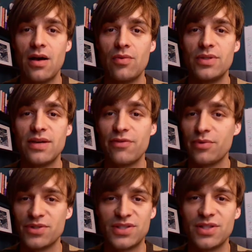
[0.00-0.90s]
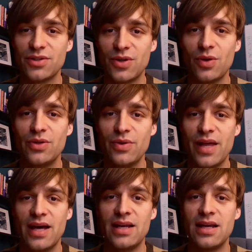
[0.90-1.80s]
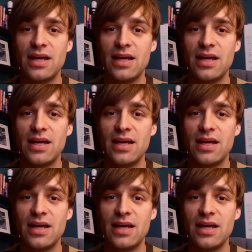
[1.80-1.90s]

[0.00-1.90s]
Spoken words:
We definitely will still totally do that.